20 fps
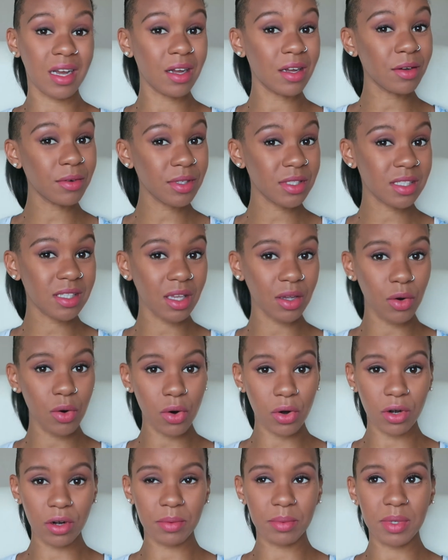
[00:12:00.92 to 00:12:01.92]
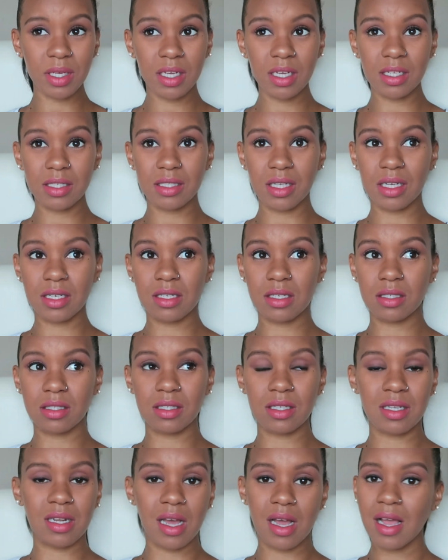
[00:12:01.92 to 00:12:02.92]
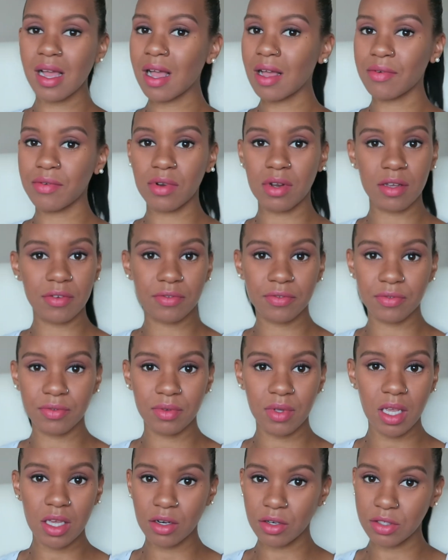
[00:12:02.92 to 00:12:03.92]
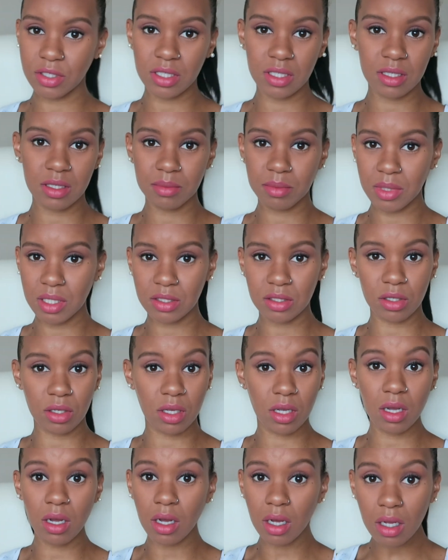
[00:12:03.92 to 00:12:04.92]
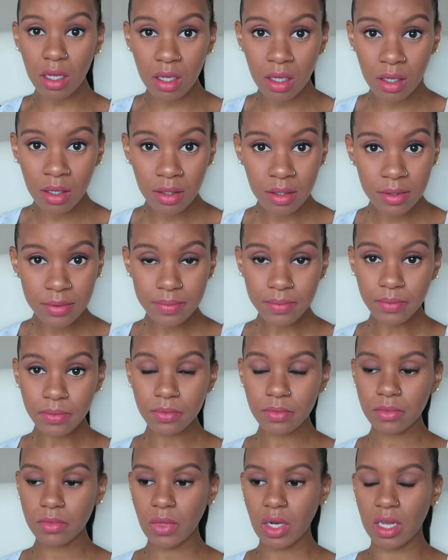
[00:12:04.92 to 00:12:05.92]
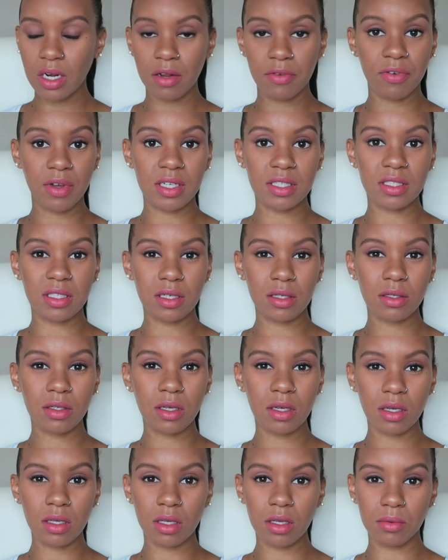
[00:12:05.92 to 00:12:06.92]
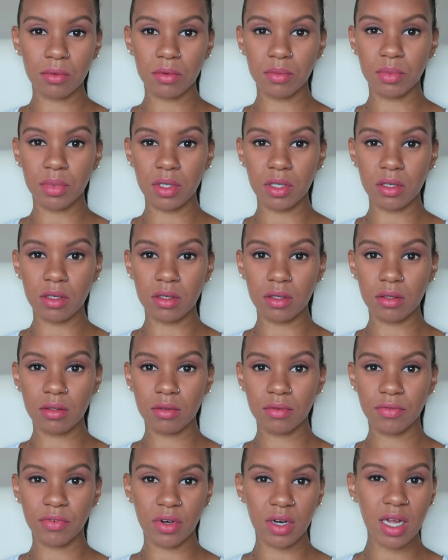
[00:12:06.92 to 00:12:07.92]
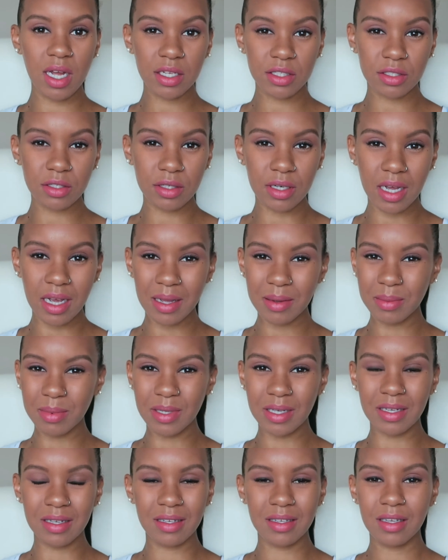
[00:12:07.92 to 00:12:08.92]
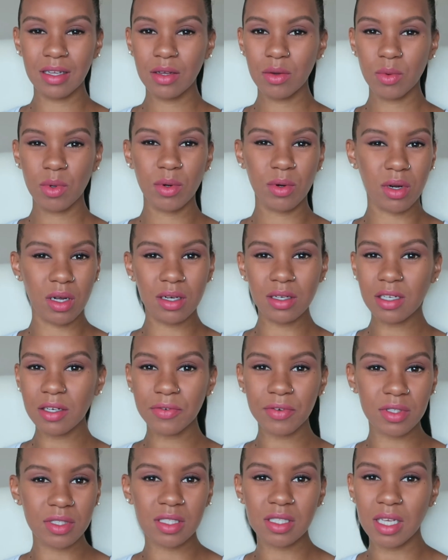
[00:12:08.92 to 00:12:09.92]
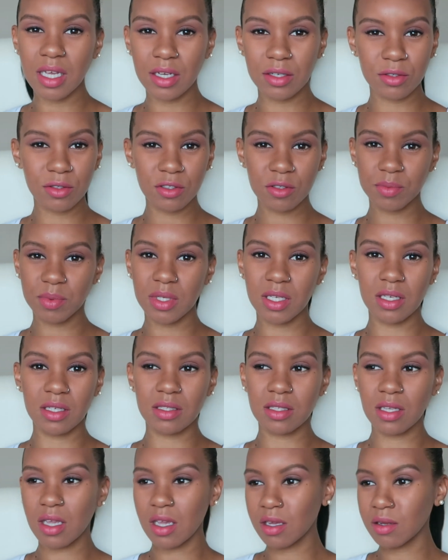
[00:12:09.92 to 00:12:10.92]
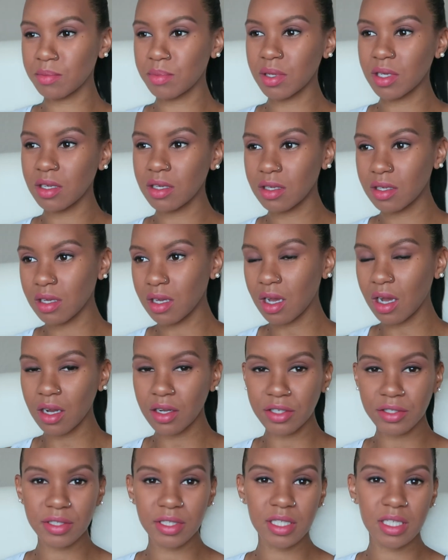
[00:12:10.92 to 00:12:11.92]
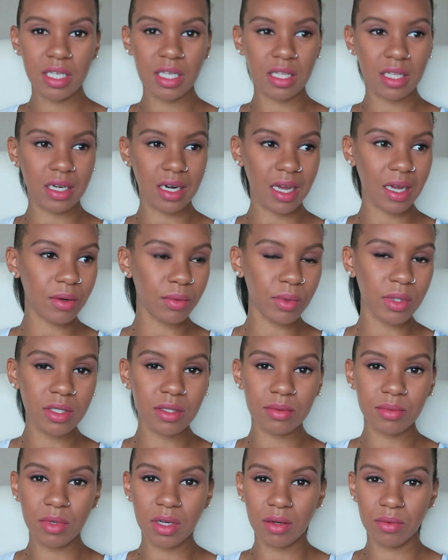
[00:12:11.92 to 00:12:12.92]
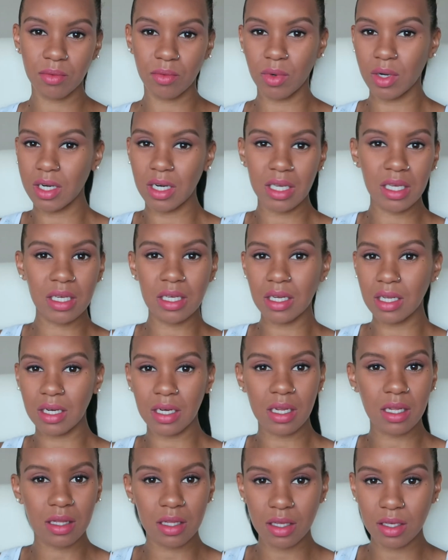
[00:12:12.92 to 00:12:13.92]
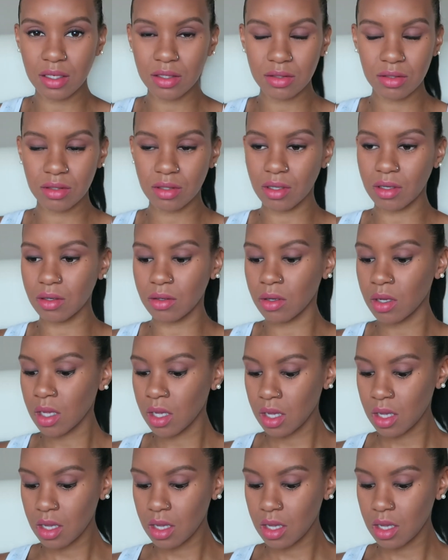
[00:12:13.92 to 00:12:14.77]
I always say order because I just did not have enough energy in me to cook. And if I did cook, it would be for Hector and I, but we were on different schedules because he'd be hungry and then I wouldn't want to eat anything. So